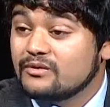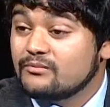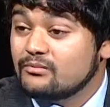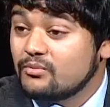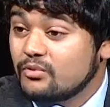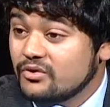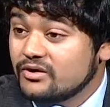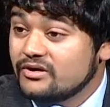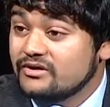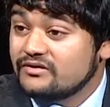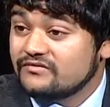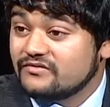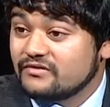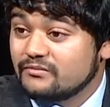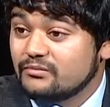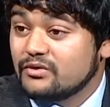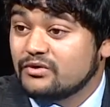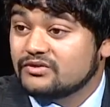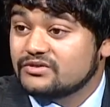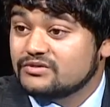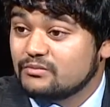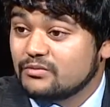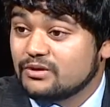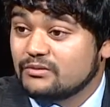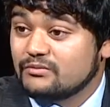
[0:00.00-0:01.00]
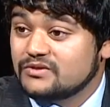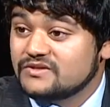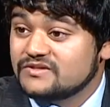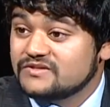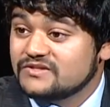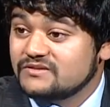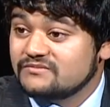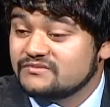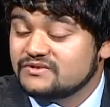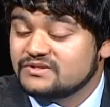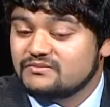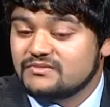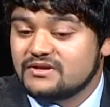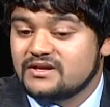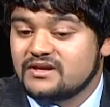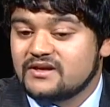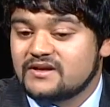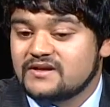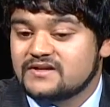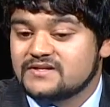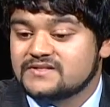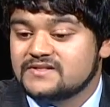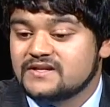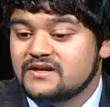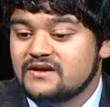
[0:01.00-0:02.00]
important for Baltimore Muslims
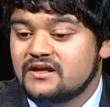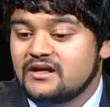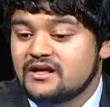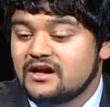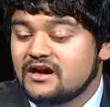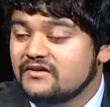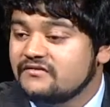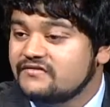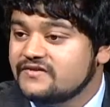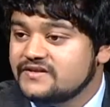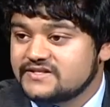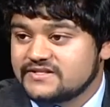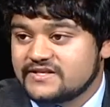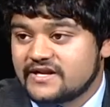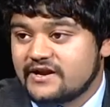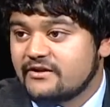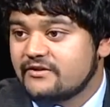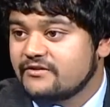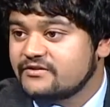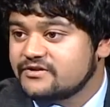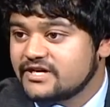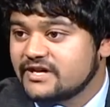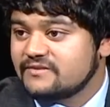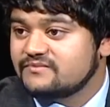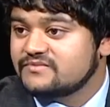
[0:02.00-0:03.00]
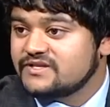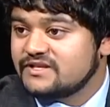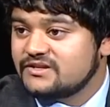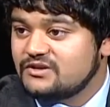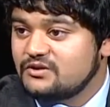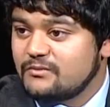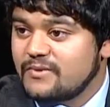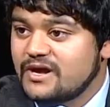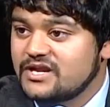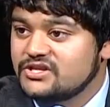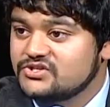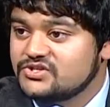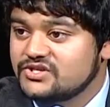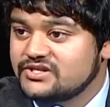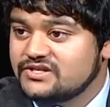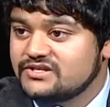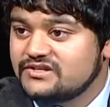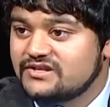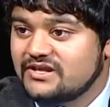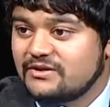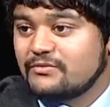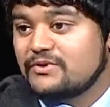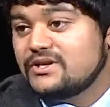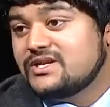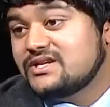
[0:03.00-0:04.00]
because of these stereotypes that you mentioned,
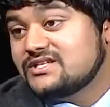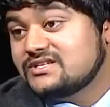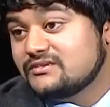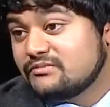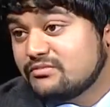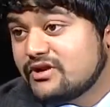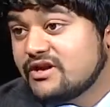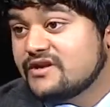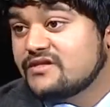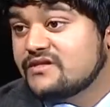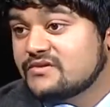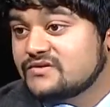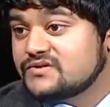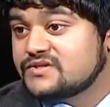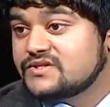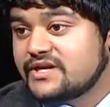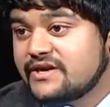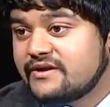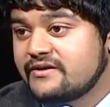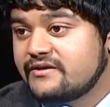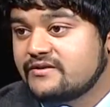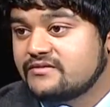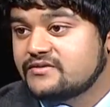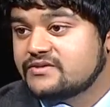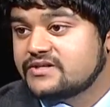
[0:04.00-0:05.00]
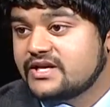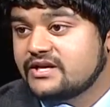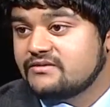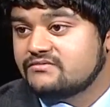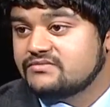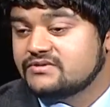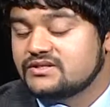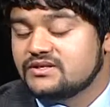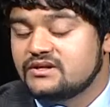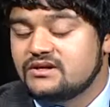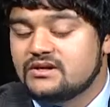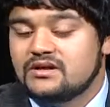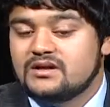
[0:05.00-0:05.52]
that we need to break those stereotypes.